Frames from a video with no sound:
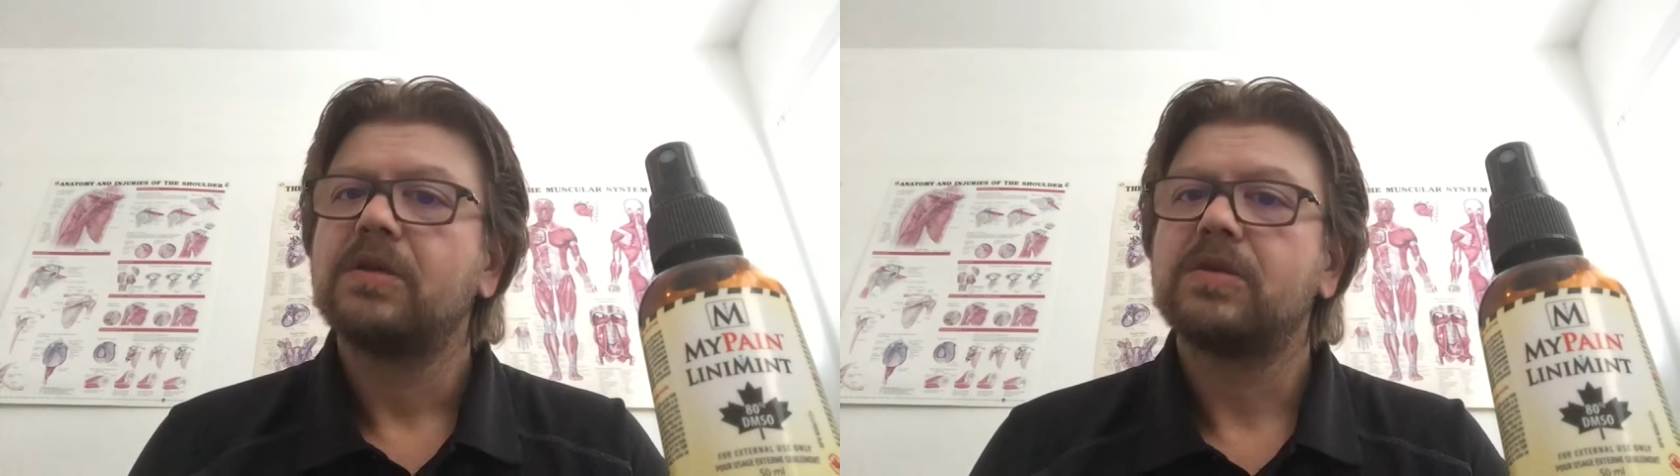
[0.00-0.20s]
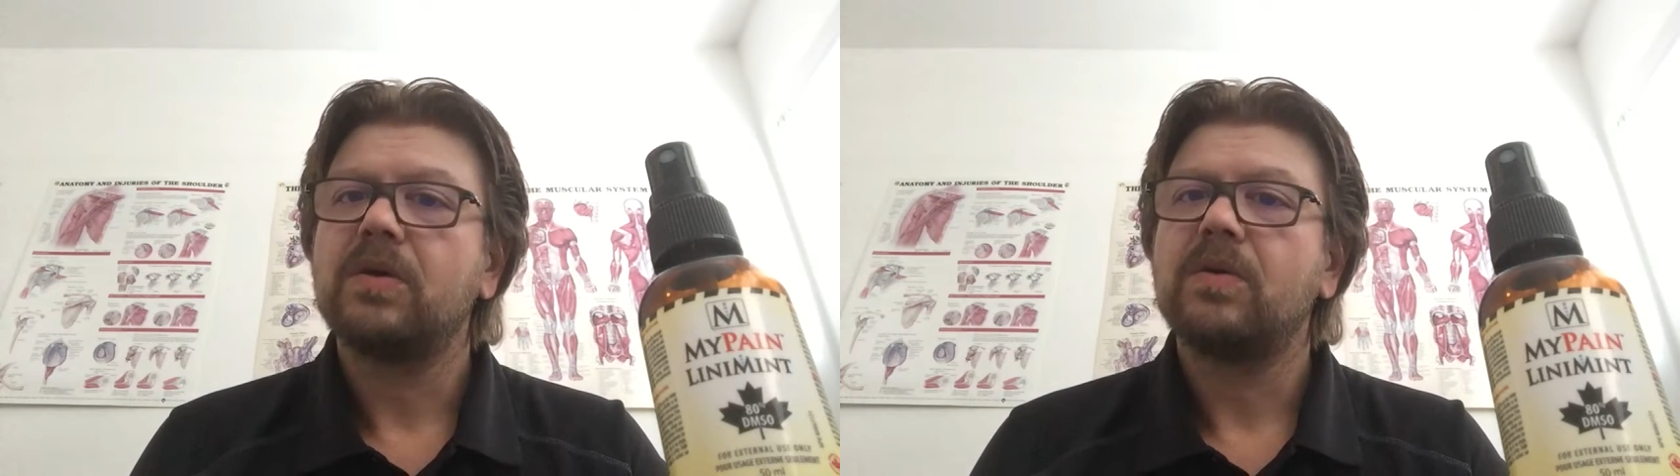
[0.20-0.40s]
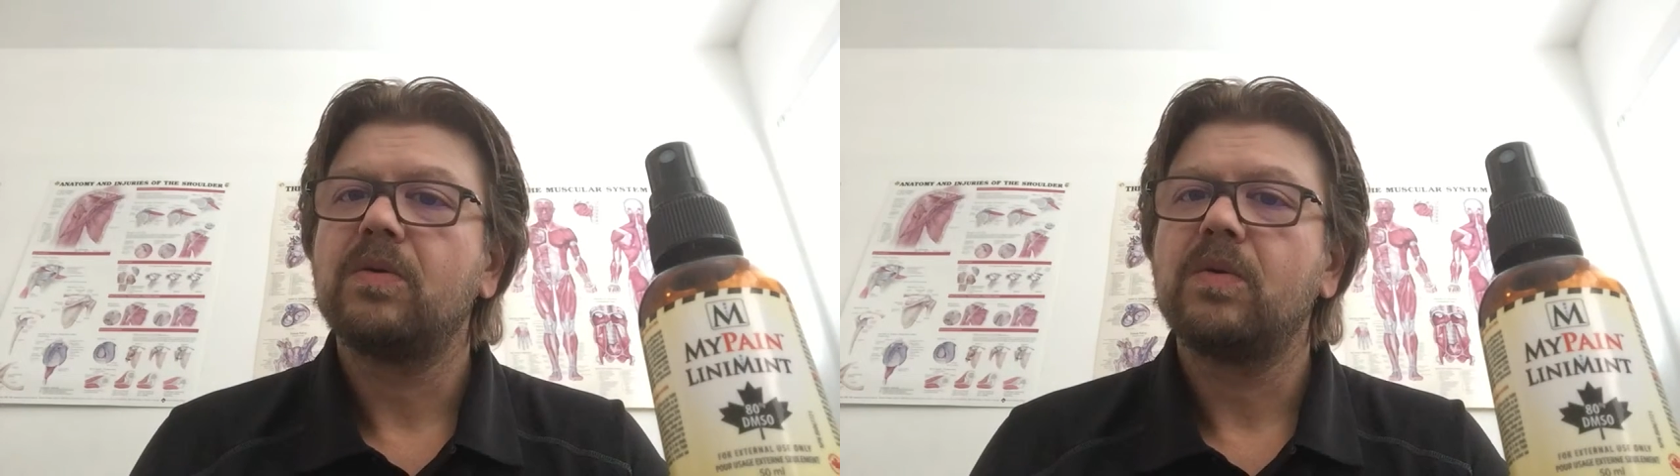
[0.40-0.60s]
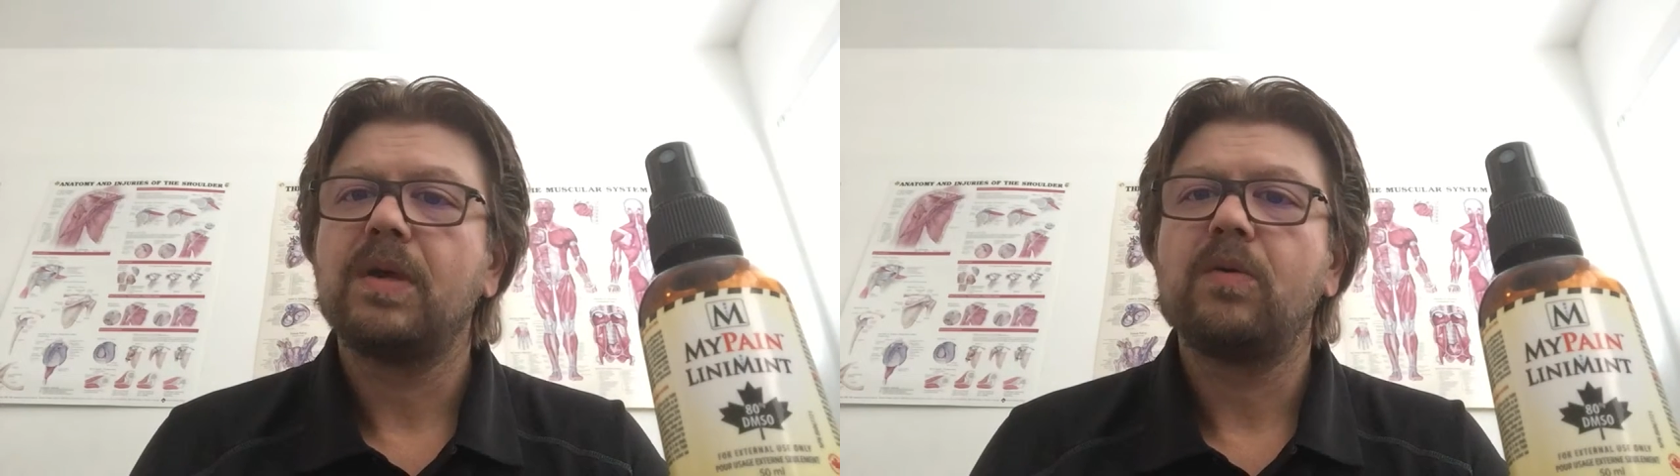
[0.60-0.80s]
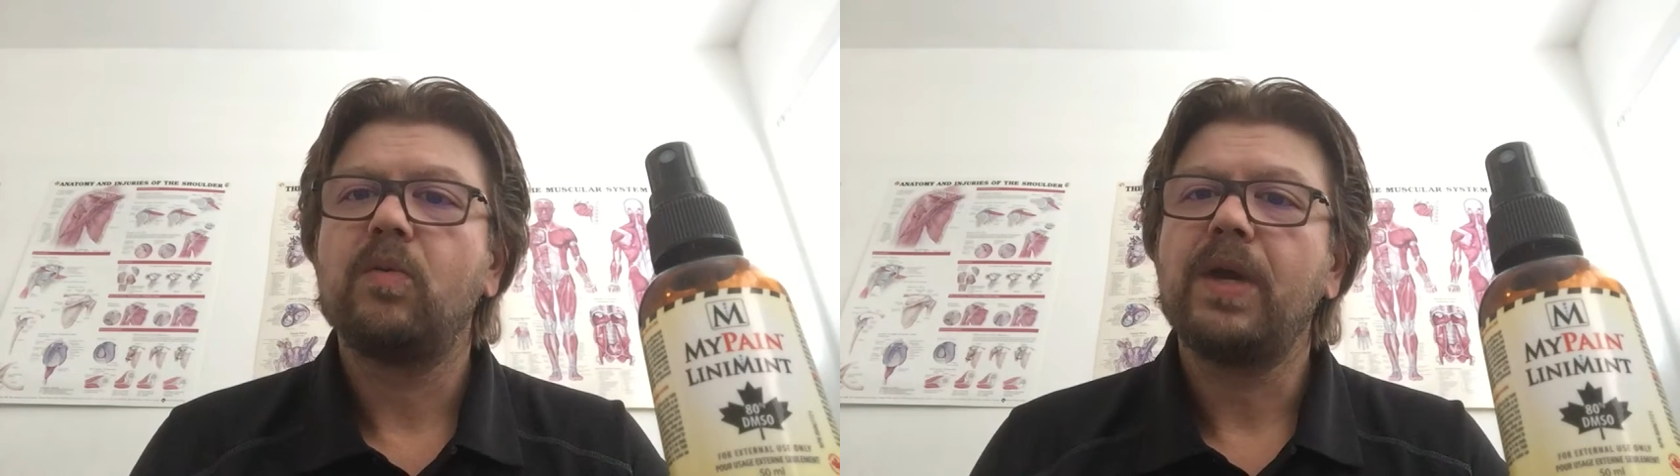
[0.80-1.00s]
So
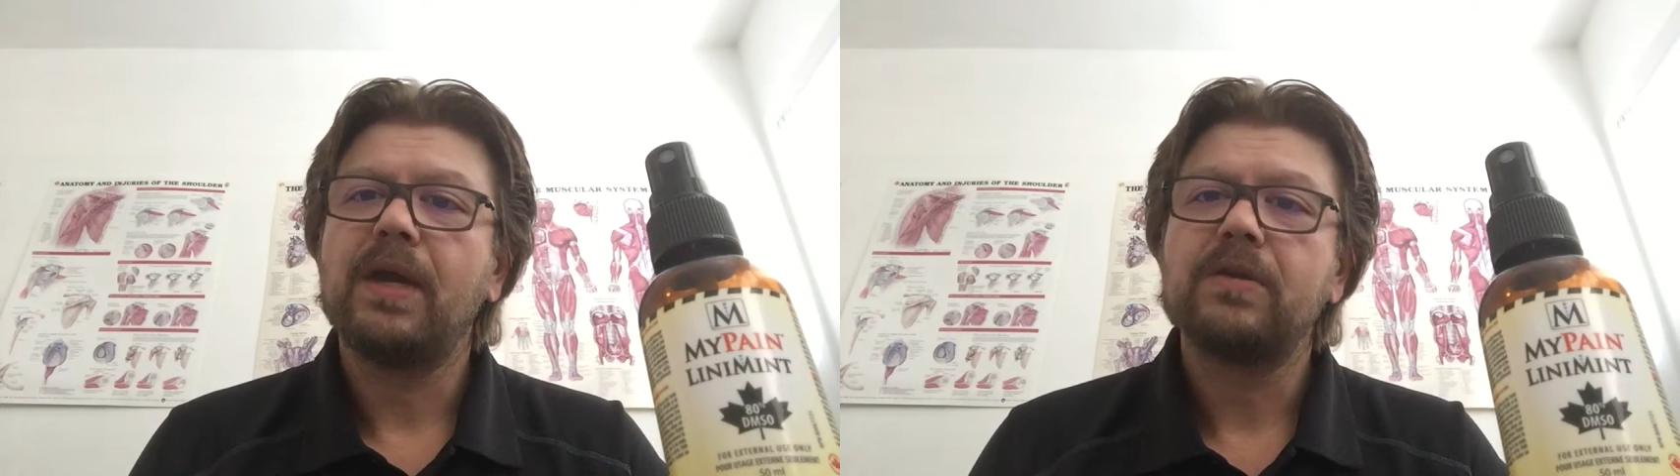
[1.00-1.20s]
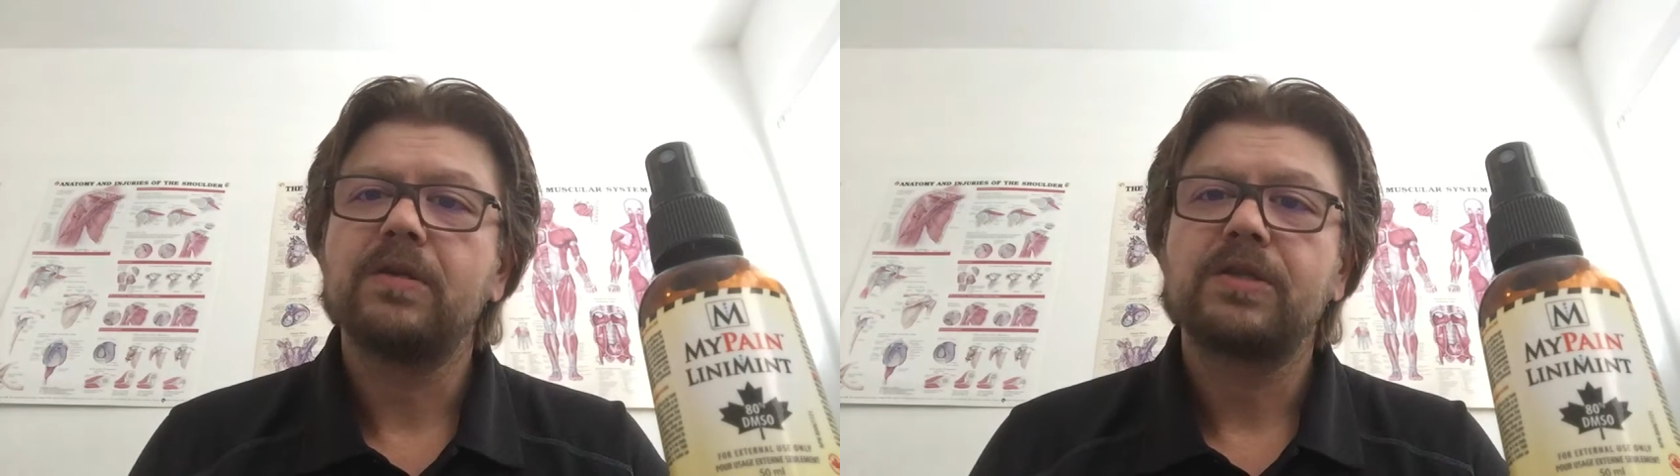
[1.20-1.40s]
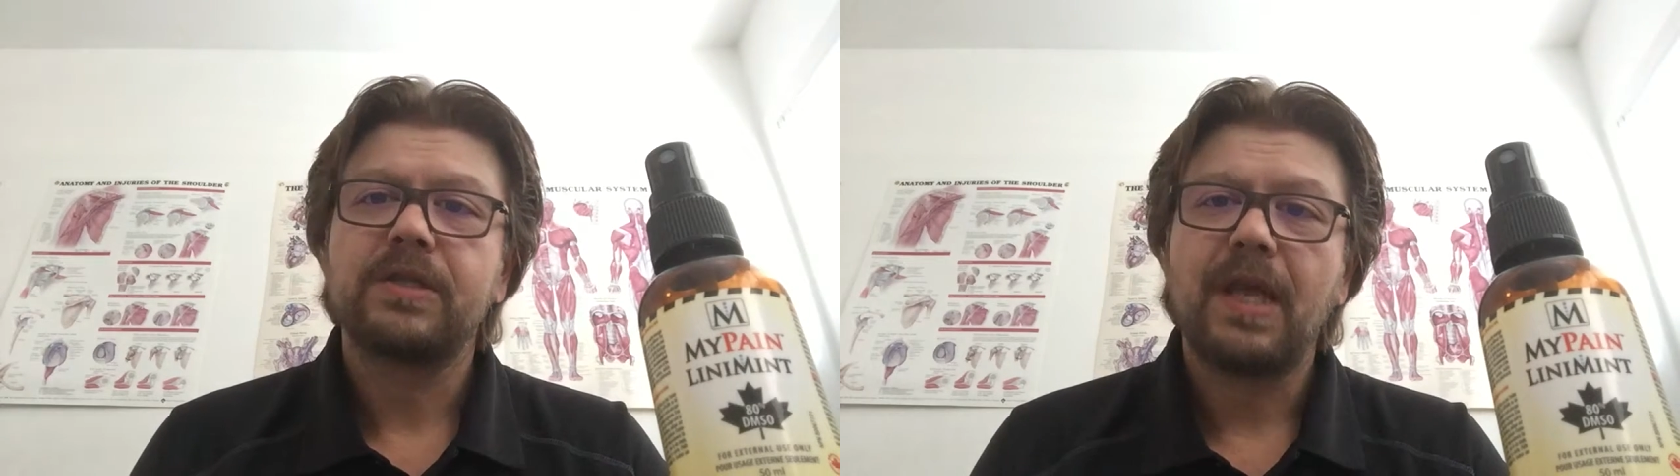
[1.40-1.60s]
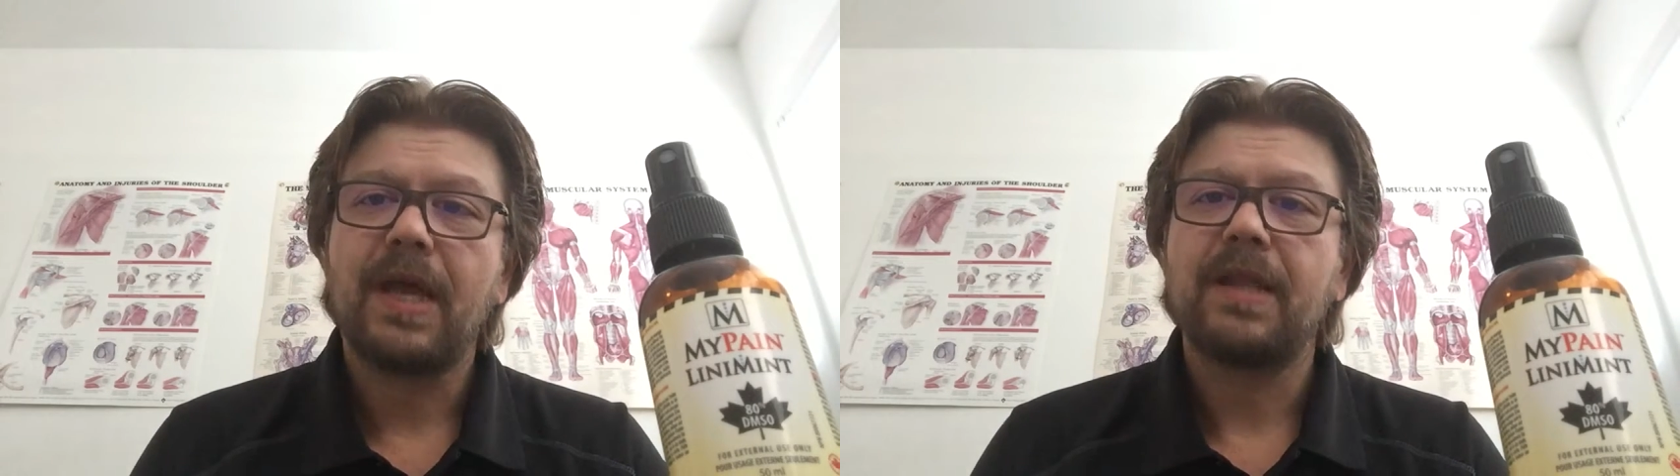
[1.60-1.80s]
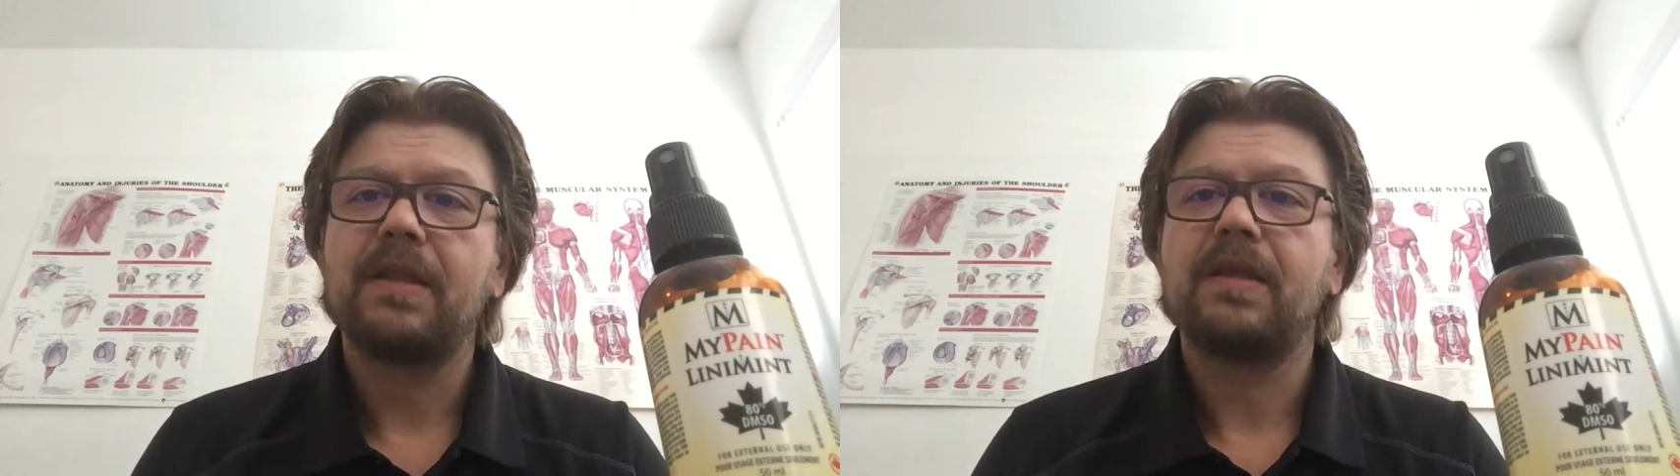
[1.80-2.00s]
we understand